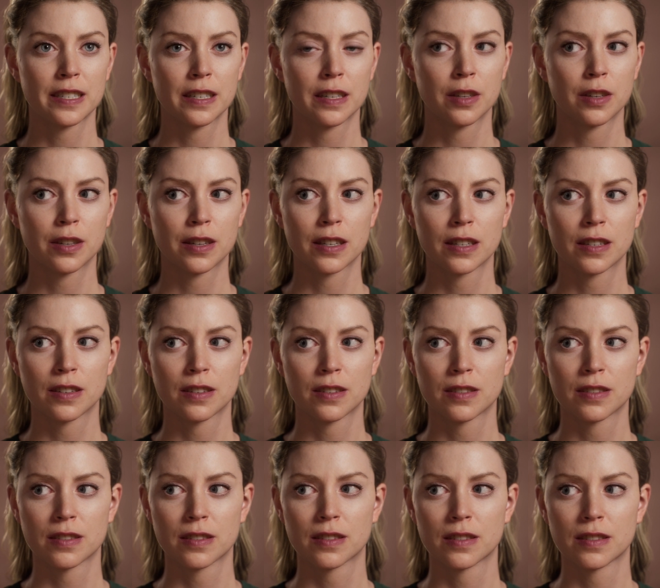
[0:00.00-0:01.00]
movie
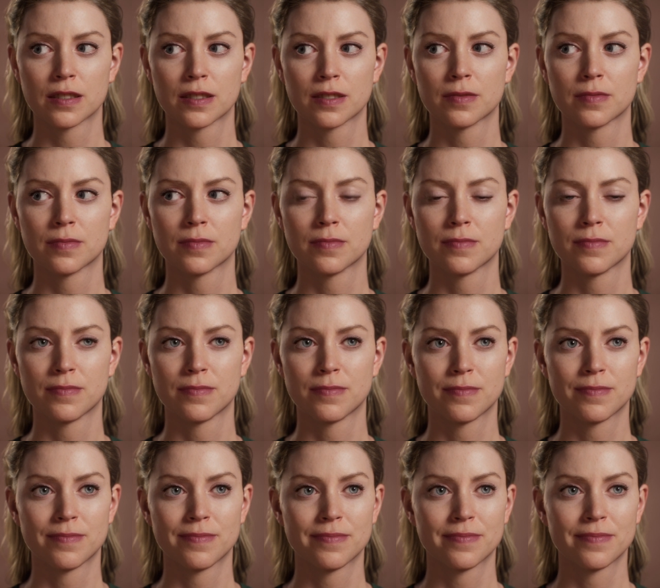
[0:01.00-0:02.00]
render queue.
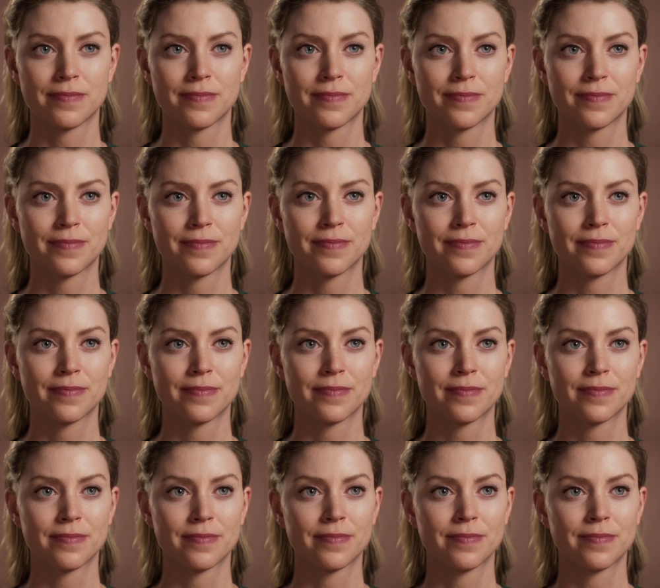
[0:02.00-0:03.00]

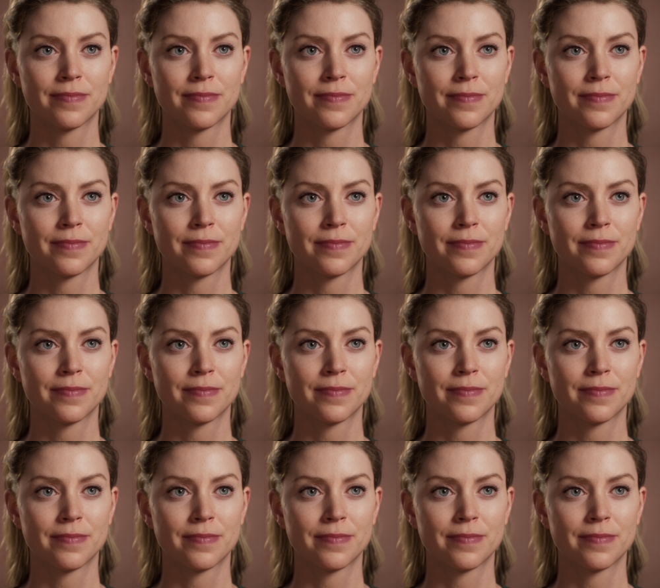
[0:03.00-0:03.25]
However,